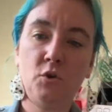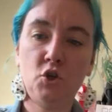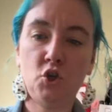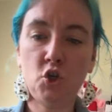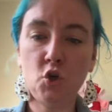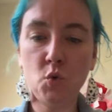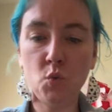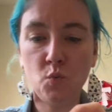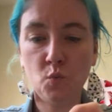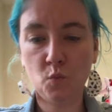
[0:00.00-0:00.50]

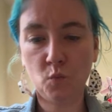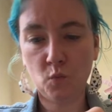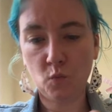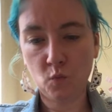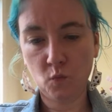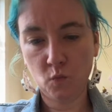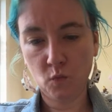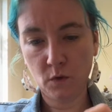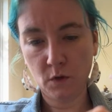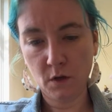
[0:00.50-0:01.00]
shoot.
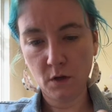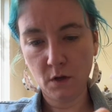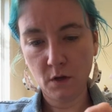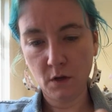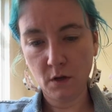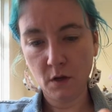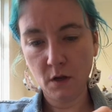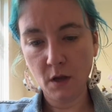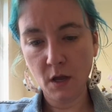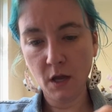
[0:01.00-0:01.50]

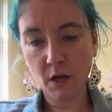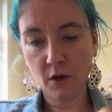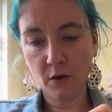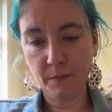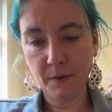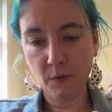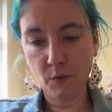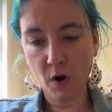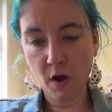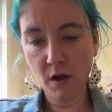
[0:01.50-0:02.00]
I
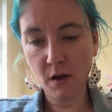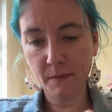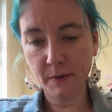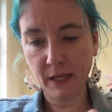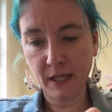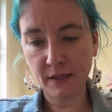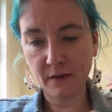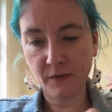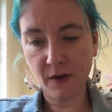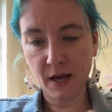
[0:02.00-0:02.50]
could be wrong,
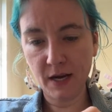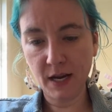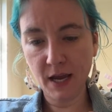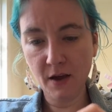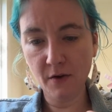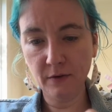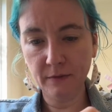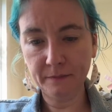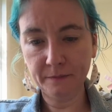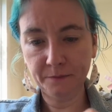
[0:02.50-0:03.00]
but let's find
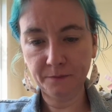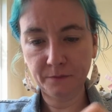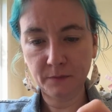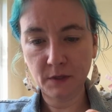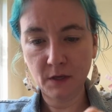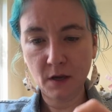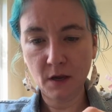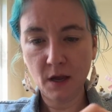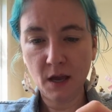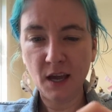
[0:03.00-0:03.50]
out.
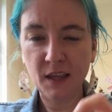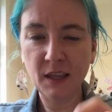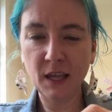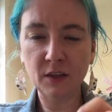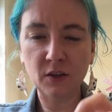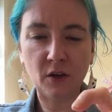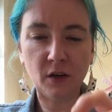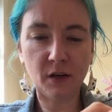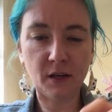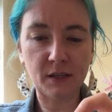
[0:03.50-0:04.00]
And
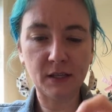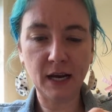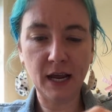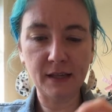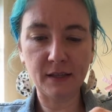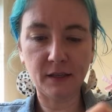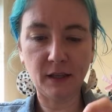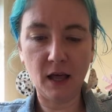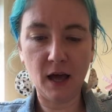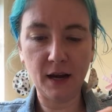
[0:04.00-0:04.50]
that's good because it
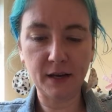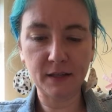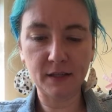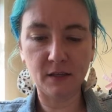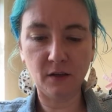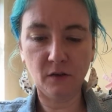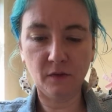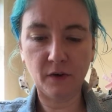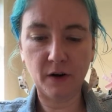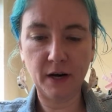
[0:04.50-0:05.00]
has a lot of
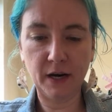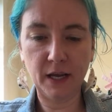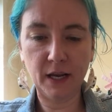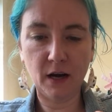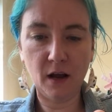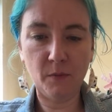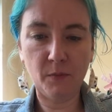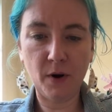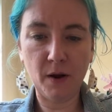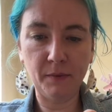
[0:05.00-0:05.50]
silver in
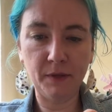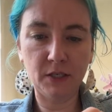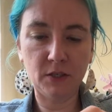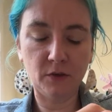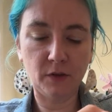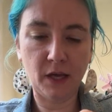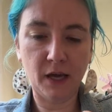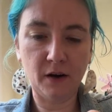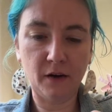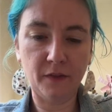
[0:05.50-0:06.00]
it. I'll probably
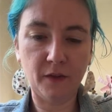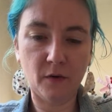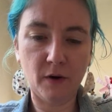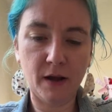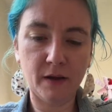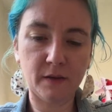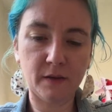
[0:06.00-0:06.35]
do that on the